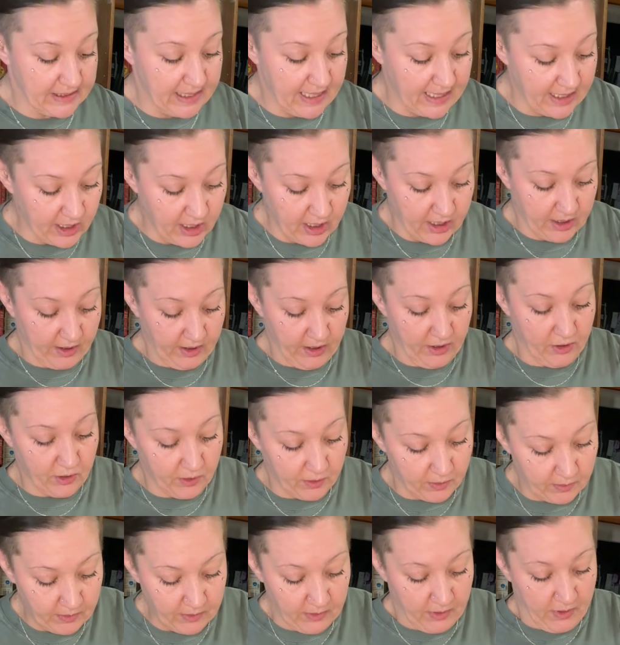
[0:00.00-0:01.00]
take our
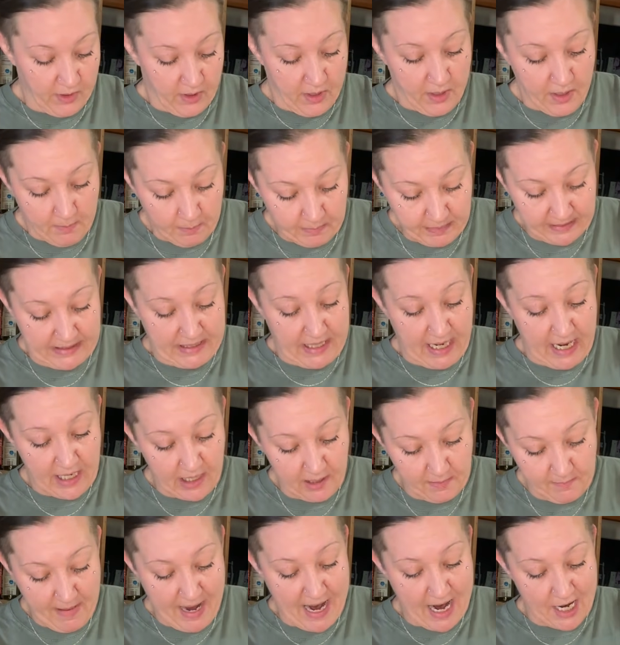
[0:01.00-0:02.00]
little
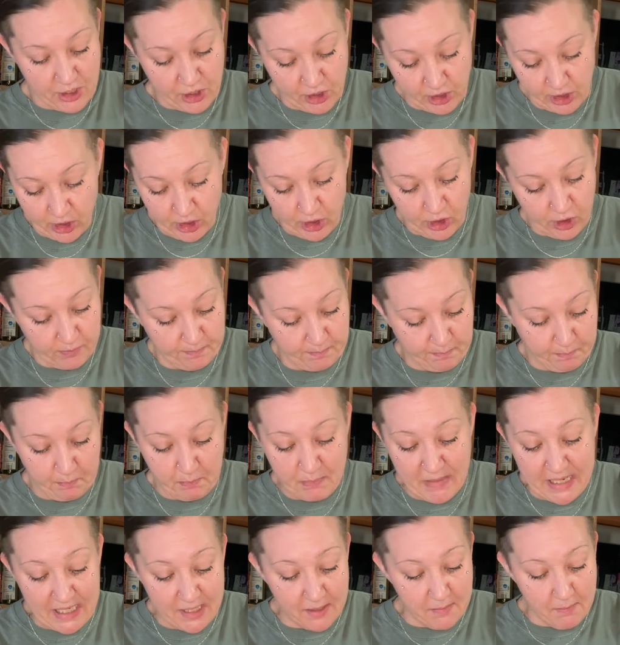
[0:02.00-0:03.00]
potato masher,
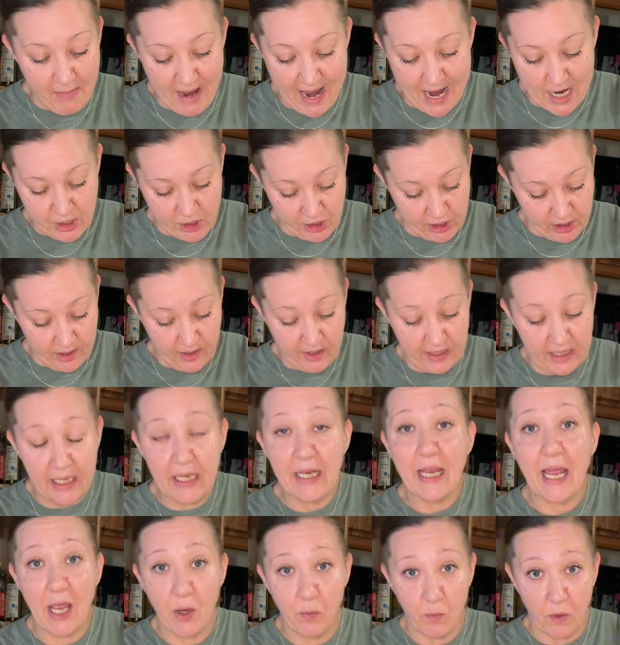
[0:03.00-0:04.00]
meat masher
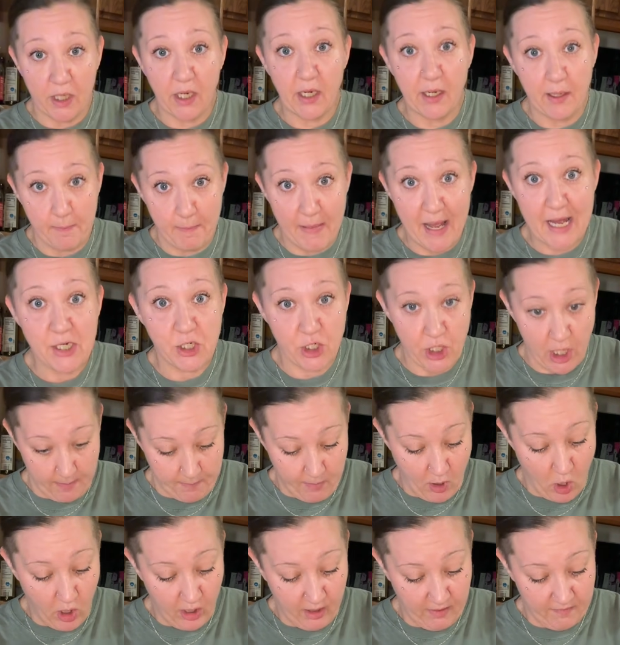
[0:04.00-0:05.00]
thing, and we're gonna mash
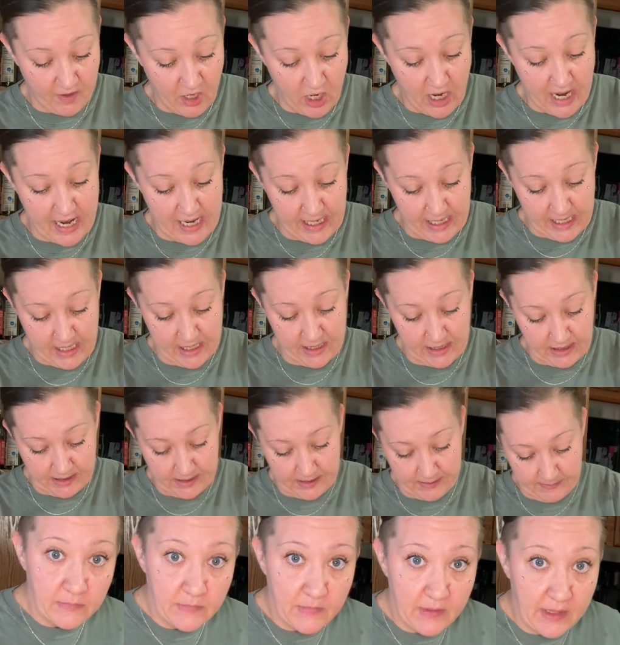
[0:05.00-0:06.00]
up all of our eggies.
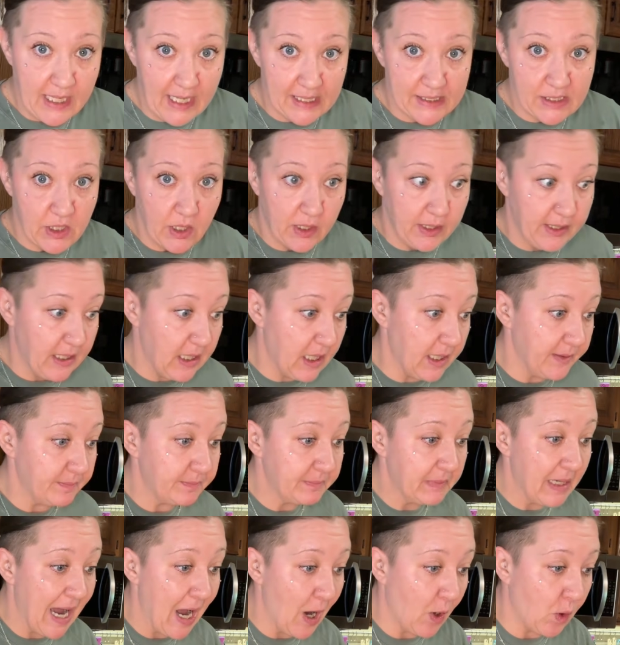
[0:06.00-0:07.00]
That's all done.
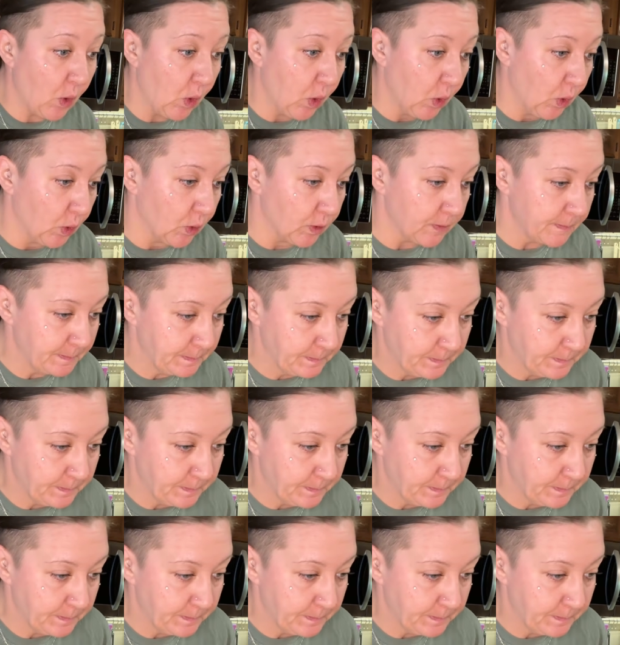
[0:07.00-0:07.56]
How cool.